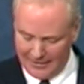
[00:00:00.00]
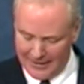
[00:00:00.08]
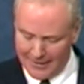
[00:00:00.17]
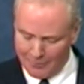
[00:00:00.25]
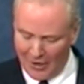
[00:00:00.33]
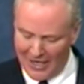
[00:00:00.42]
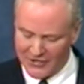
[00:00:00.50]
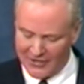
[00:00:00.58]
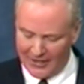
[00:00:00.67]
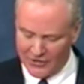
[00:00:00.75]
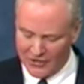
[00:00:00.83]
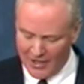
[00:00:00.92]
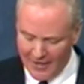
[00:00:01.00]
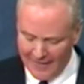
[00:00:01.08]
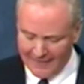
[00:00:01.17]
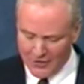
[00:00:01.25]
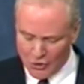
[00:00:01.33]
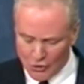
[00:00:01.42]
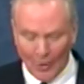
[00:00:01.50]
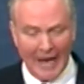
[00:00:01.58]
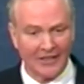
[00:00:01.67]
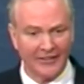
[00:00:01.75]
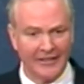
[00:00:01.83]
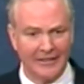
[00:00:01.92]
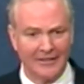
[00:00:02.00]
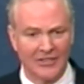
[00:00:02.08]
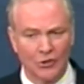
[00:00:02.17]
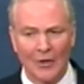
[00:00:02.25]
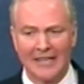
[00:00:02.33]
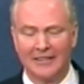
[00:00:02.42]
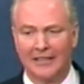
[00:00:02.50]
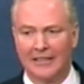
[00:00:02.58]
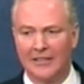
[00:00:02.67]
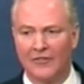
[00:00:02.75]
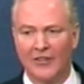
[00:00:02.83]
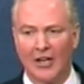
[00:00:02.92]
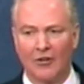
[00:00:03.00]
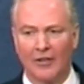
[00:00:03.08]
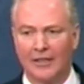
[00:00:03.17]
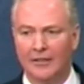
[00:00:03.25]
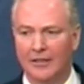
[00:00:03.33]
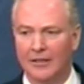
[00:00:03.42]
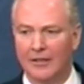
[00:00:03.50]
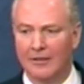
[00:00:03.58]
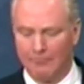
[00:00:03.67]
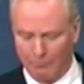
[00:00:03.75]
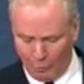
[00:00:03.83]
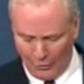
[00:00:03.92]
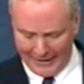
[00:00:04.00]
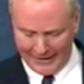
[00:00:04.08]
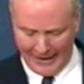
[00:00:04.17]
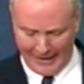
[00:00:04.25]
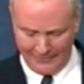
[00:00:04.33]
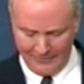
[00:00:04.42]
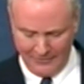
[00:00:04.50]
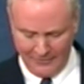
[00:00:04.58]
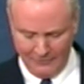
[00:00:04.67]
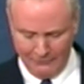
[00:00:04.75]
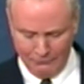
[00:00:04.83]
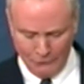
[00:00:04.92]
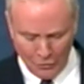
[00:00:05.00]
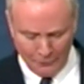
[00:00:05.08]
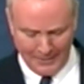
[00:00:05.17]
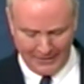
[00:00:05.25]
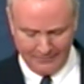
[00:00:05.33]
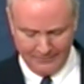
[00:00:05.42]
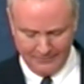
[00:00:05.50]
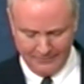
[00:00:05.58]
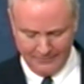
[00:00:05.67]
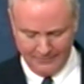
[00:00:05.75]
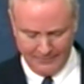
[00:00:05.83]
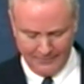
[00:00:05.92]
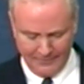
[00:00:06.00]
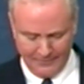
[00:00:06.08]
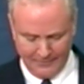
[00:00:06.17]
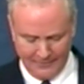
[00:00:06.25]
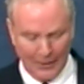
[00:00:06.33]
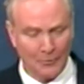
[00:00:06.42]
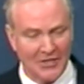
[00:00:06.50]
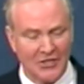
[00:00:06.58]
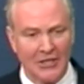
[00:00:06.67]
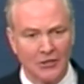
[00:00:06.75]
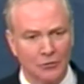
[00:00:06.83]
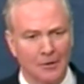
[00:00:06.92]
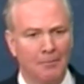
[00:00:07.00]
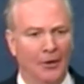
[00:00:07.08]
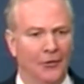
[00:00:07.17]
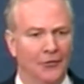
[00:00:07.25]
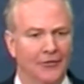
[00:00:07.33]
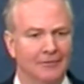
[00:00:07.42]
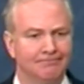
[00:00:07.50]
strengthening the very boycott movement that we seek to oppose.